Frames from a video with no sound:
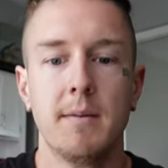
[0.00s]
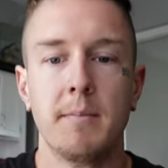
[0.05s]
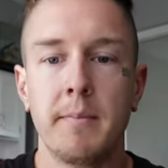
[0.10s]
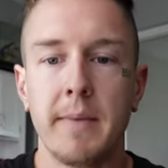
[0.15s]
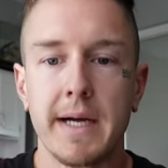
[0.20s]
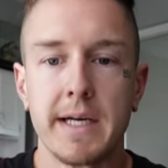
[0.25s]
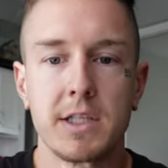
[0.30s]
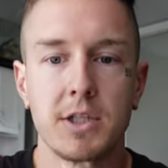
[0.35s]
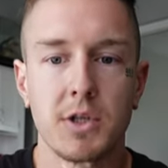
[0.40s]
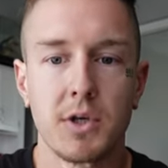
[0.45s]

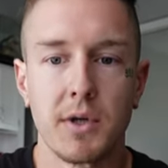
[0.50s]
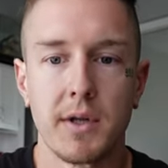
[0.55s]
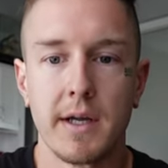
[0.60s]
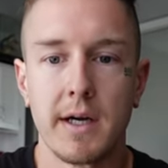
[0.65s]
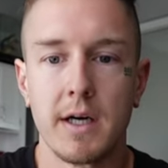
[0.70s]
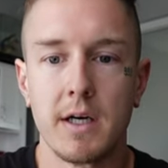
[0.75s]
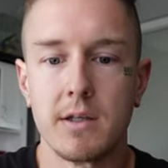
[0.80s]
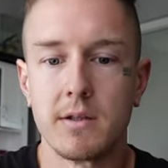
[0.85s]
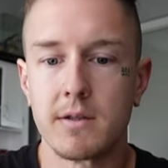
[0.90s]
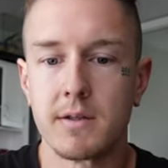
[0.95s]
make sure
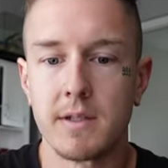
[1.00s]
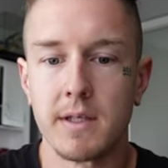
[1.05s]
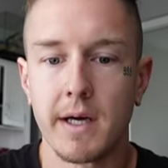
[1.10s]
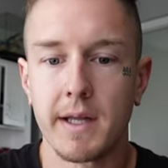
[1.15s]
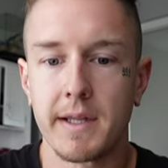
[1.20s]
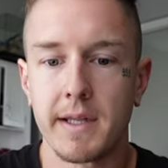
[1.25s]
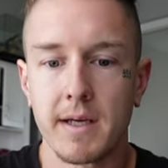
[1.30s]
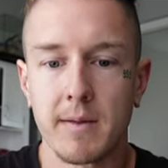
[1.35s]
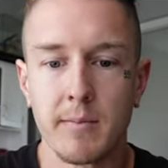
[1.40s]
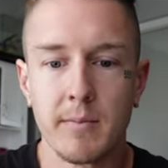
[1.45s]
there's
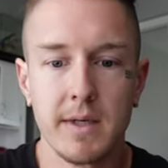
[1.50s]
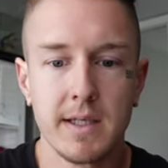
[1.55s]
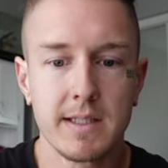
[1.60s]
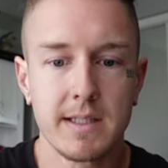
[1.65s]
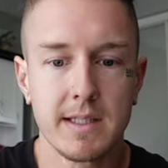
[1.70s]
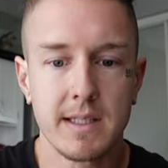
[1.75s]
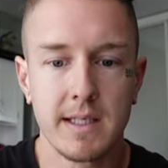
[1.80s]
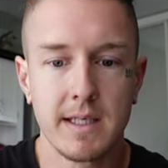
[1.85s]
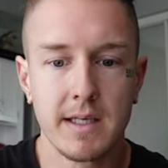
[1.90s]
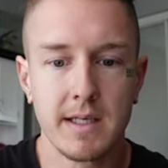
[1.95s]
nothing
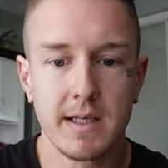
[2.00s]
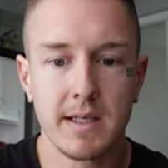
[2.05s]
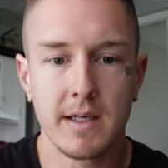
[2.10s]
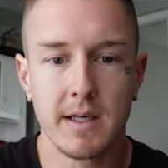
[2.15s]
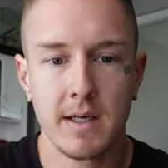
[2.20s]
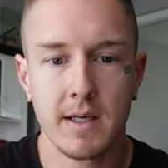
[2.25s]
missing,